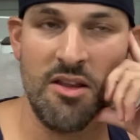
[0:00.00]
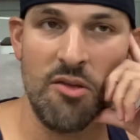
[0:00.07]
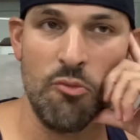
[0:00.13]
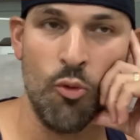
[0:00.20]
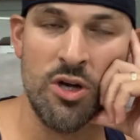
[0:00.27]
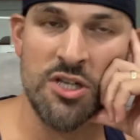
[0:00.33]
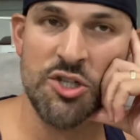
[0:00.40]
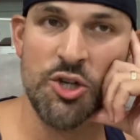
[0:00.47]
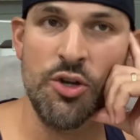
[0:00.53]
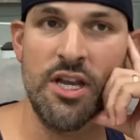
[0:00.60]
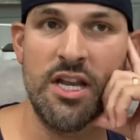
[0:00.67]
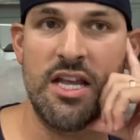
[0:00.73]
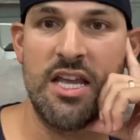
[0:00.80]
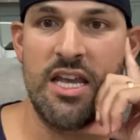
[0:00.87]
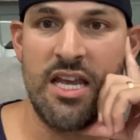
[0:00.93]
Once you get
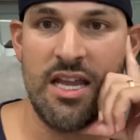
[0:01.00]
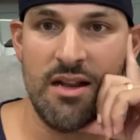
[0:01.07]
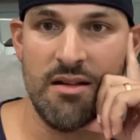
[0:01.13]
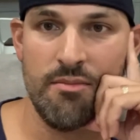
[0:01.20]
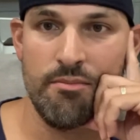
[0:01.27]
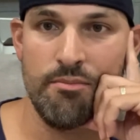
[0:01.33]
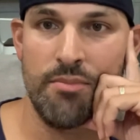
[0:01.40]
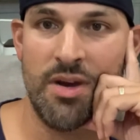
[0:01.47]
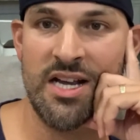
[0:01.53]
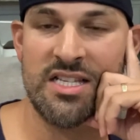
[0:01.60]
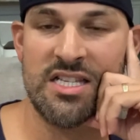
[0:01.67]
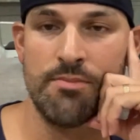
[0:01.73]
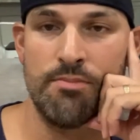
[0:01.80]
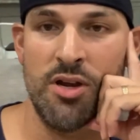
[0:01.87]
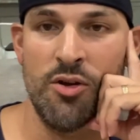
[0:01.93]
hit by a
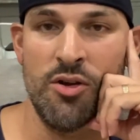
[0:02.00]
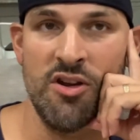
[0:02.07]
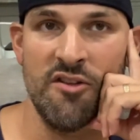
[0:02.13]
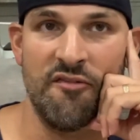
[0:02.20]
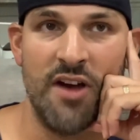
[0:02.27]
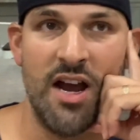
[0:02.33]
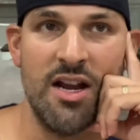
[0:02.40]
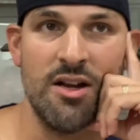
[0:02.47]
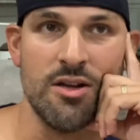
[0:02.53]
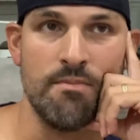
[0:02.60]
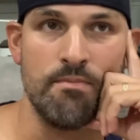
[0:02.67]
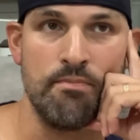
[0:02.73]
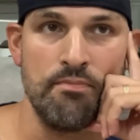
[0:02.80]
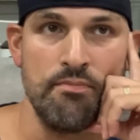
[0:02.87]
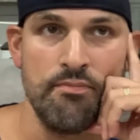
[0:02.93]
superior fighter,
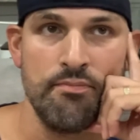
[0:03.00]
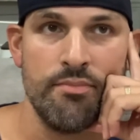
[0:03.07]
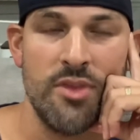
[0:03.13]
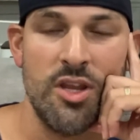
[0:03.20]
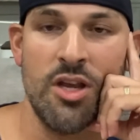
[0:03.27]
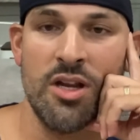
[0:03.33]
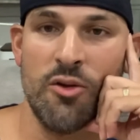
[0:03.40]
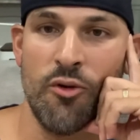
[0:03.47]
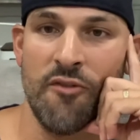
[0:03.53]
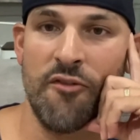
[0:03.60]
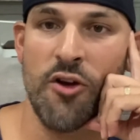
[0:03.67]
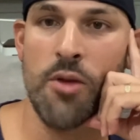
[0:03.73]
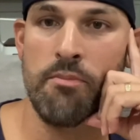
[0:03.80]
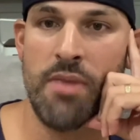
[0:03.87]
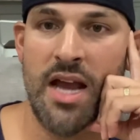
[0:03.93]
you're going to
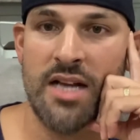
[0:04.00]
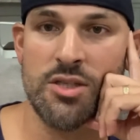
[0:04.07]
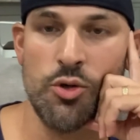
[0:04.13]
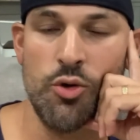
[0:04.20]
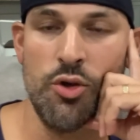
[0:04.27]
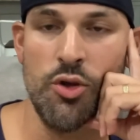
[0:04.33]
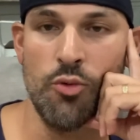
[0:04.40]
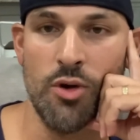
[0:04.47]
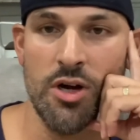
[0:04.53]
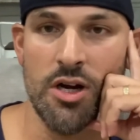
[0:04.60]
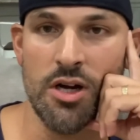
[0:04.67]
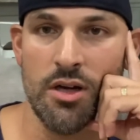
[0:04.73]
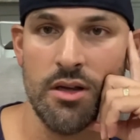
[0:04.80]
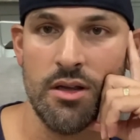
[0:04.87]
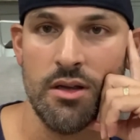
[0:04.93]
revert back to who you were.
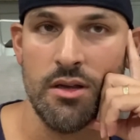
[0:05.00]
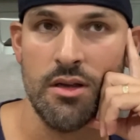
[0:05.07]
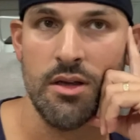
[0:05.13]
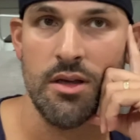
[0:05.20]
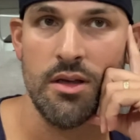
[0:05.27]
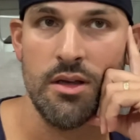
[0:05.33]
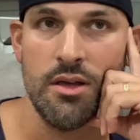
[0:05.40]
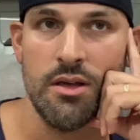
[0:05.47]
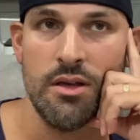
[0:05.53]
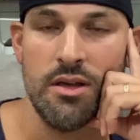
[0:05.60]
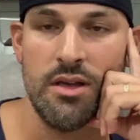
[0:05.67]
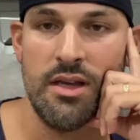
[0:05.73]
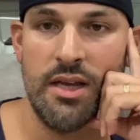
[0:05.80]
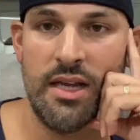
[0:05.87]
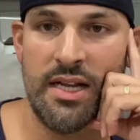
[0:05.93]

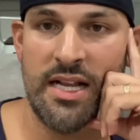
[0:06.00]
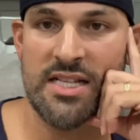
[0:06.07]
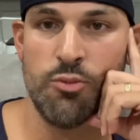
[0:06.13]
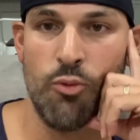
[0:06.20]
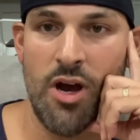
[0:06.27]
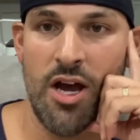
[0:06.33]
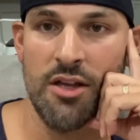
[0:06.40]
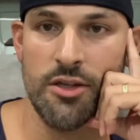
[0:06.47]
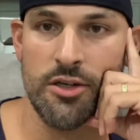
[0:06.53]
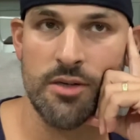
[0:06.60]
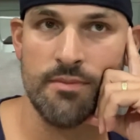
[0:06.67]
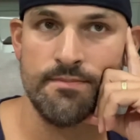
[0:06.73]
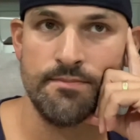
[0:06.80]
And that's Wilder.